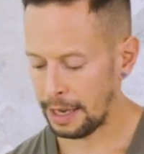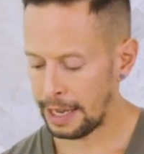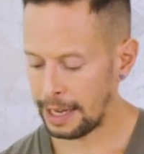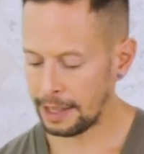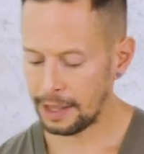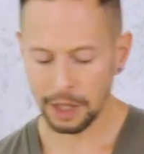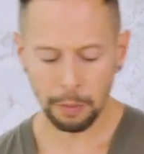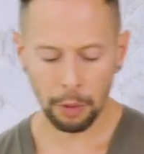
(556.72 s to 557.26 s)

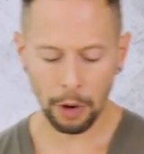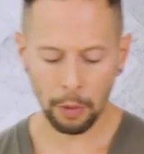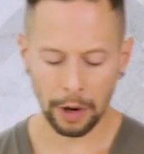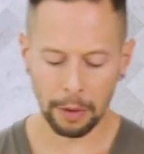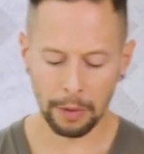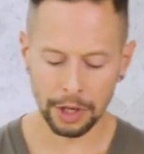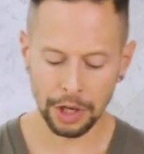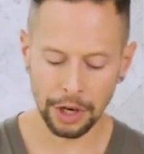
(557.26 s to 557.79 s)
And at this point,
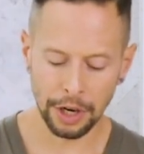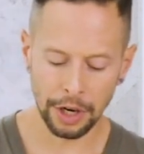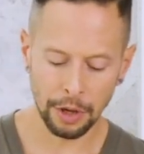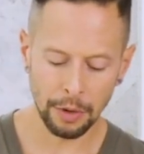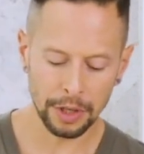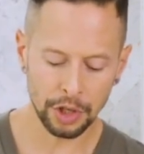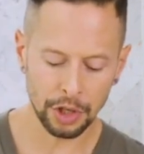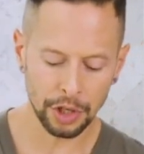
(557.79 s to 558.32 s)
what I want you to
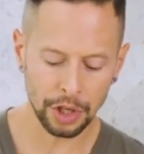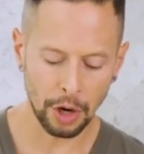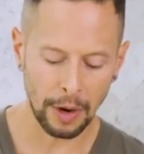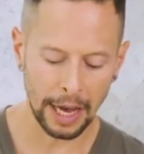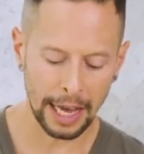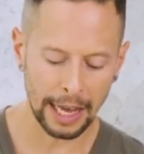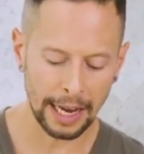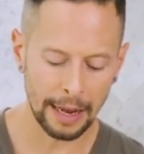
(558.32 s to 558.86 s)
do is just
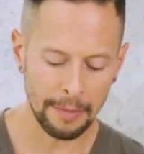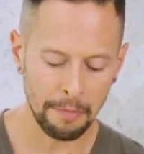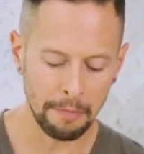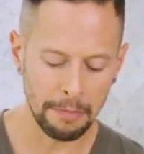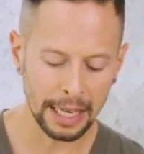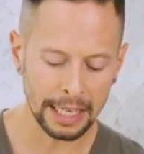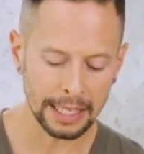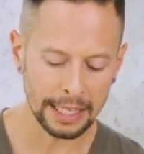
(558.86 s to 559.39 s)
go ahead
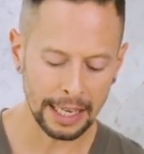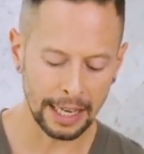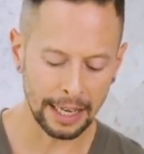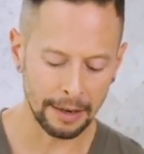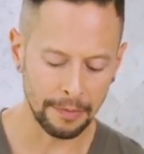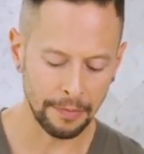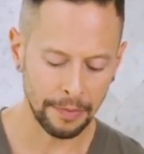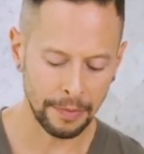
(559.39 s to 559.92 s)
and mix
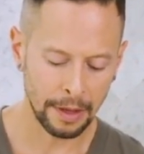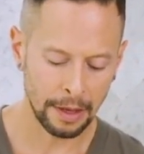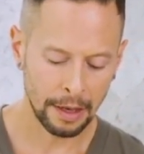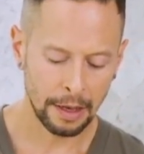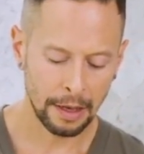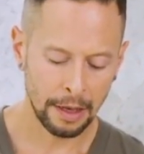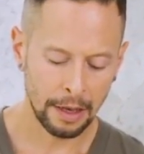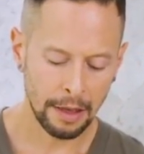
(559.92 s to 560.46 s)
in
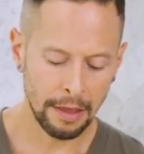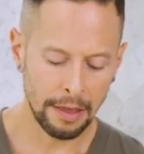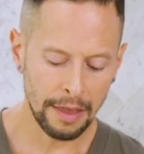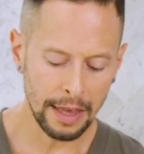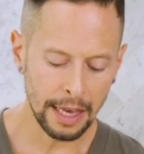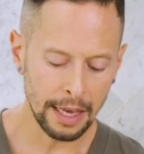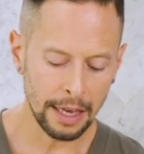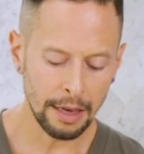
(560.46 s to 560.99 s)

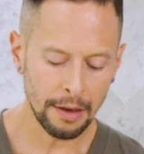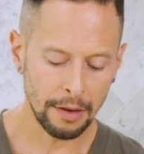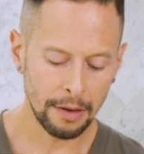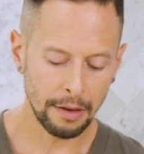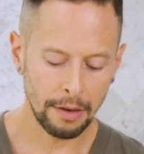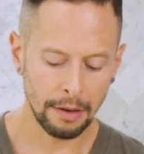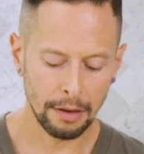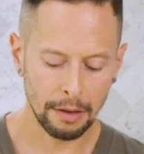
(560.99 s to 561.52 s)
the
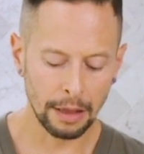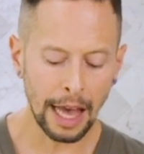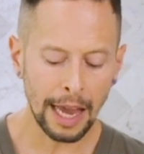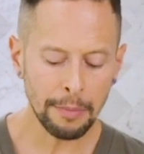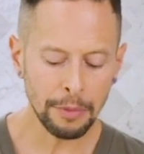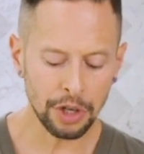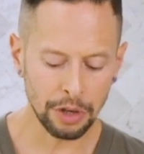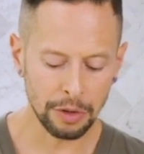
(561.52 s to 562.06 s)

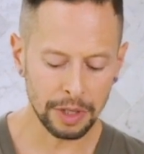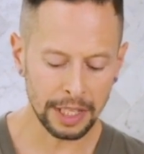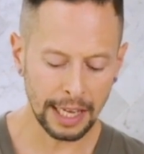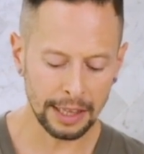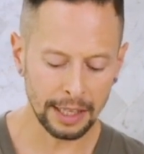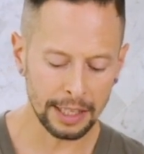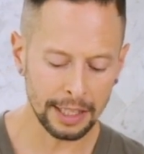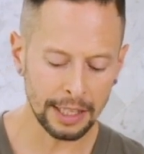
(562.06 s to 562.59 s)
lime juice
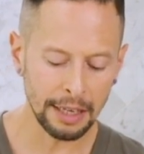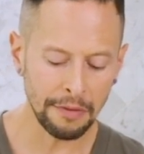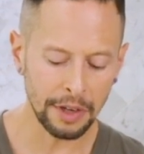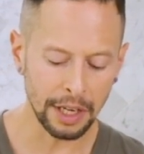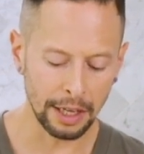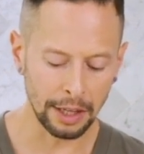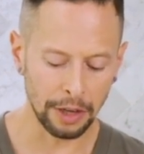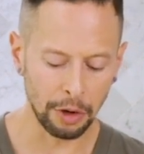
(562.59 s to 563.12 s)
and the
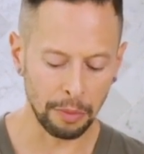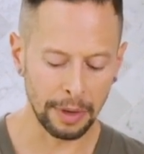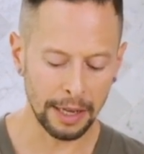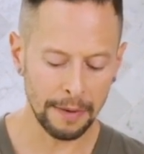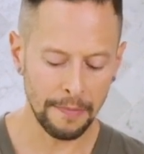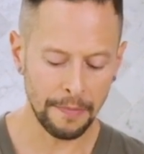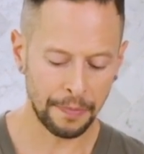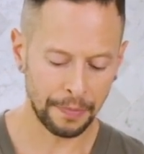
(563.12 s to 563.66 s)
stevia a little
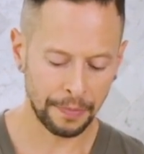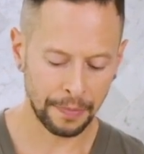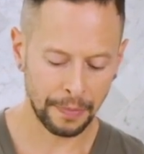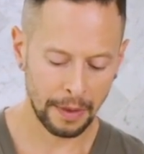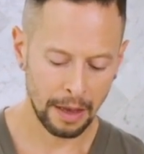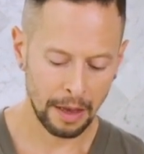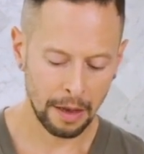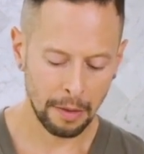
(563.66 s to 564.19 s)
bit
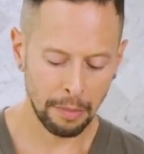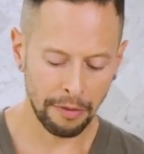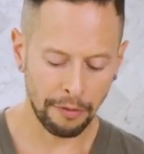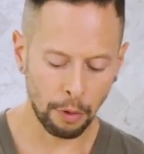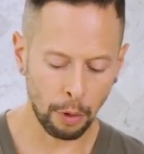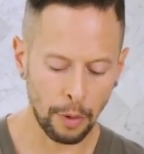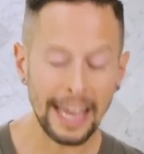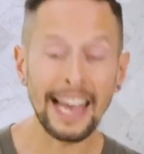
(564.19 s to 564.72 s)

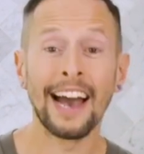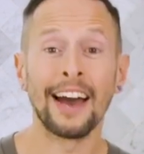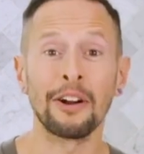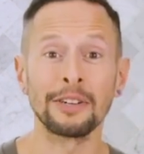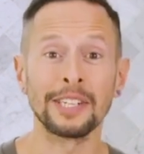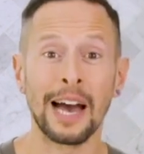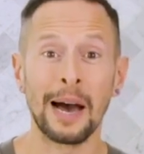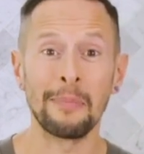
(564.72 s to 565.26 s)
before we add
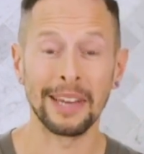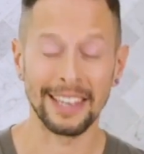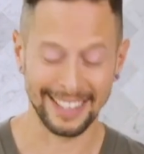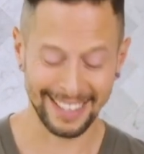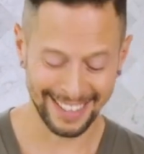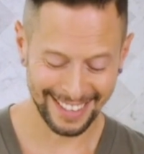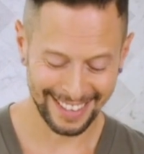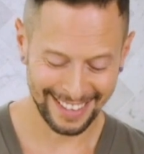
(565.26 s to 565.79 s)
our
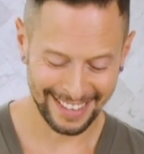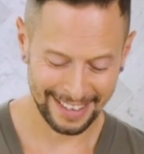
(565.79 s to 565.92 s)
toppings.